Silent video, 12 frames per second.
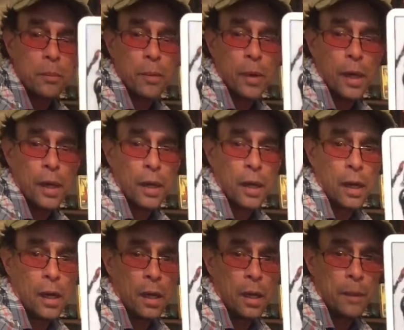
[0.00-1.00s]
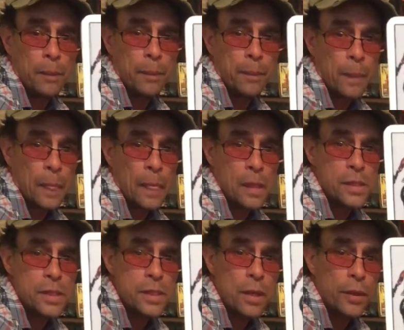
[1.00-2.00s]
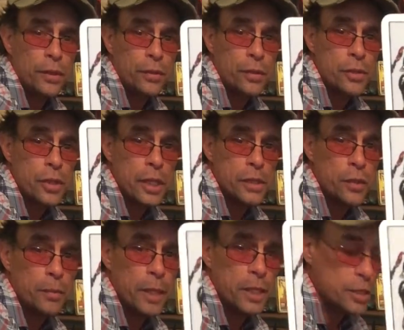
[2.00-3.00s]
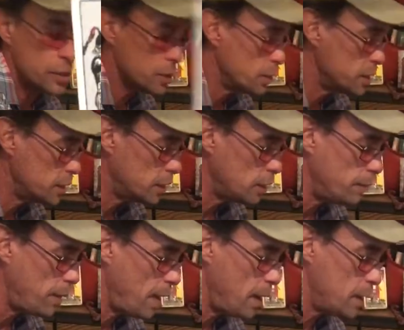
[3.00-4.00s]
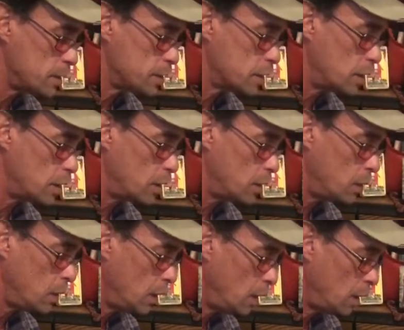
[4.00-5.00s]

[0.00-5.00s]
But this is going through transformation. So I see in the past, you know,